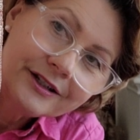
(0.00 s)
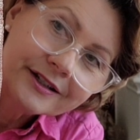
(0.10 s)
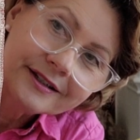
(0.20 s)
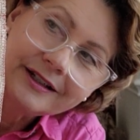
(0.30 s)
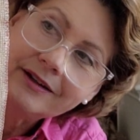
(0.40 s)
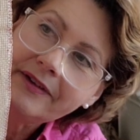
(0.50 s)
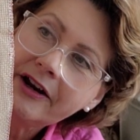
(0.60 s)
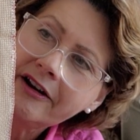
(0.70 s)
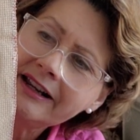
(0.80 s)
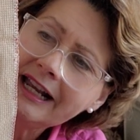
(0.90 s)
just love
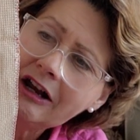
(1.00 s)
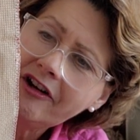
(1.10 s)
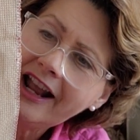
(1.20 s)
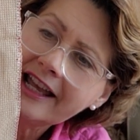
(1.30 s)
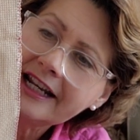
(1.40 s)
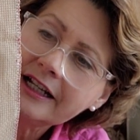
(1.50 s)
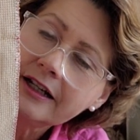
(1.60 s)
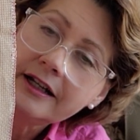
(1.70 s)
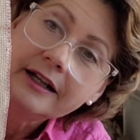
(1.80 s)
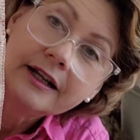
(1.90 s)
Harrietta.
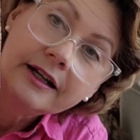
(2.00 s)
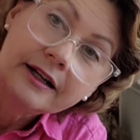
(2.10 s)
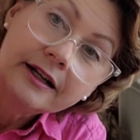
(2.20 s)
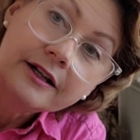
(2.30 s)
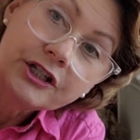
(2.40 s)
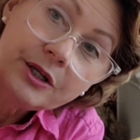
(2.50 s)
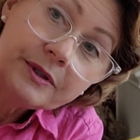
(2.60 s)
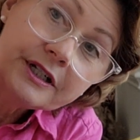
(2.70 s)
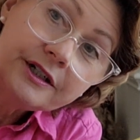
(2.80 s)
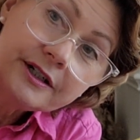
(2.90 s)
She
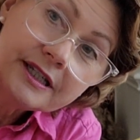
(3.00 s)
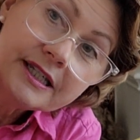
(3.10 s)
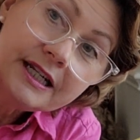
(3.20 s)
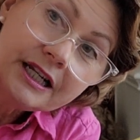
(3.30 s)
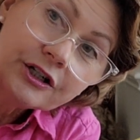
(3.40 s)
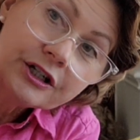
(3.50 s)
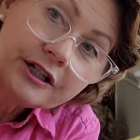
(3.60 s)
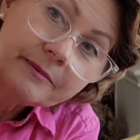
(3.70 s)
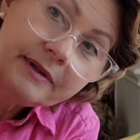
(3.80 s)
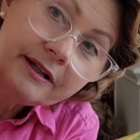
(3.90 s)
was a good stitch. It
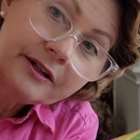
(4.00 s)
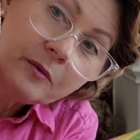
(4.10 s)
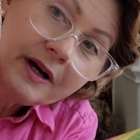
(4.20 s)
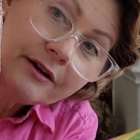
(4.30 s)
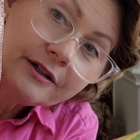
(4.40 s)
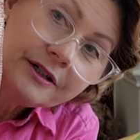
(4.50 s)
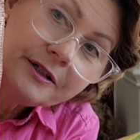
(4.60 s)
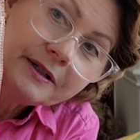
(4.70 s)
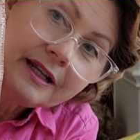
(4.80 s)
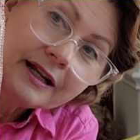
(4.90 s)
took me a little while to
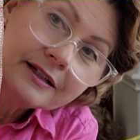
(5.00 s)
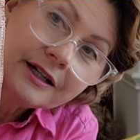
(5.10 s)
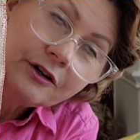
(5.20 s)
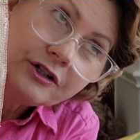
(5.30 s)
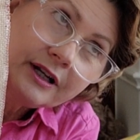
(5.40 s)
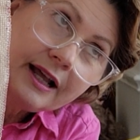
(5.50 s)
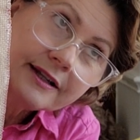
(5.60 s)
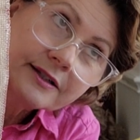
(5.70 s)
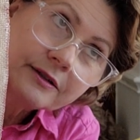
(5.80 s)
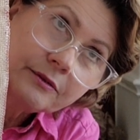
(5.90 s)
do it, like I told you
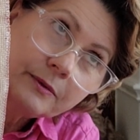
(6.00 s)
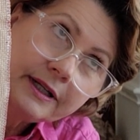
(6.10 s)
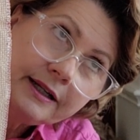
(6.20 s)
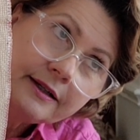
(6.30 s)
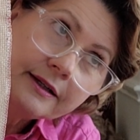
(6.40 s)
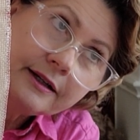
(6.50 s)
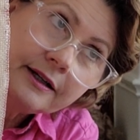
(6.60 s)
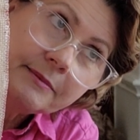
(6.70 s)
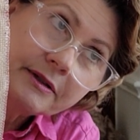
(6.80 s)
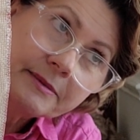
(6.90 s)
last week.
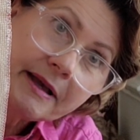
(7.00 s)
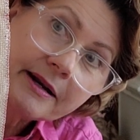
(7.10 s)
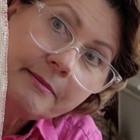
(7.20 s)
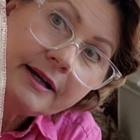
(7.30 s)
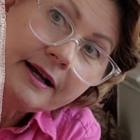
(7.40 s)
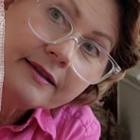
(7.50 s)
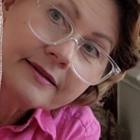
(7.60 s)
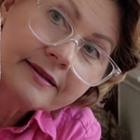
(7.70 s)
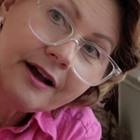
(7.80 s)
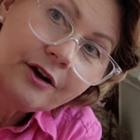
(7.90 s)
It was about a month.
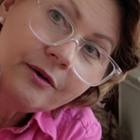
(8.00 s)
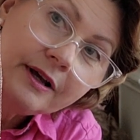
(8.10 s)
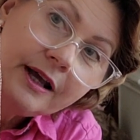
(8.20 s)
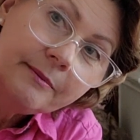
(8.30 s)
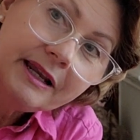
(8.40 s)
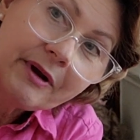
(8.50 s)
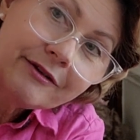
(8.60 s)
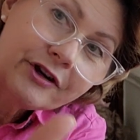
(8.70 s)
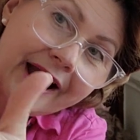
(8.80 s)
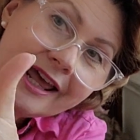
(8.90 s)
So even
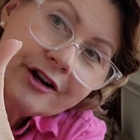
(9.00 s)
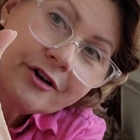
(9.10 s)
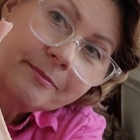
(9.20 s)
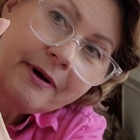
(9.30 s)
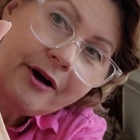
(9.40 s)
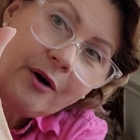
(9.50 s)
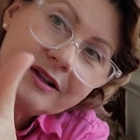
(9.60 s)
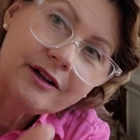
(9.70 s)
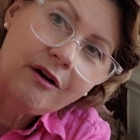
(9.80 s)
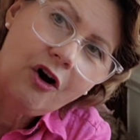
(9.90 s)
after I added her bow, I
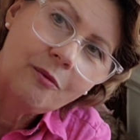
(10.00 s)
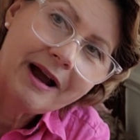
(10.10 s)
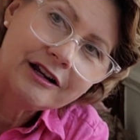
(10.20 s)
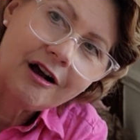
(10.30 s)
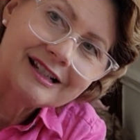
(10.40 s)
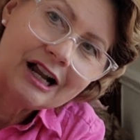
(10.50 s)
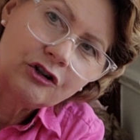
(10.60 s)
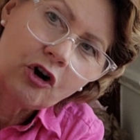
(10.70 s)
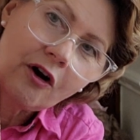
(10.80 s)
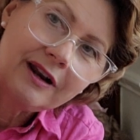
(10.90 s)
thought, oh my gosh, how
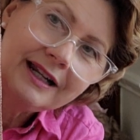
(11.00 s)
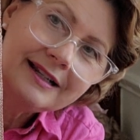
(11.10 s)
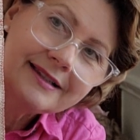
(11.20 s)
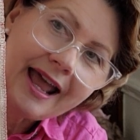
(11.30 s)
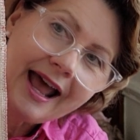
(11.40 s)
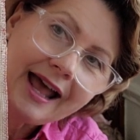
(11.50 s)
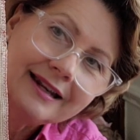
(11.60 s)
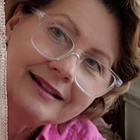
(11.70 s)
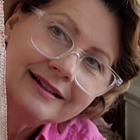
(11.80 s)
darling is that?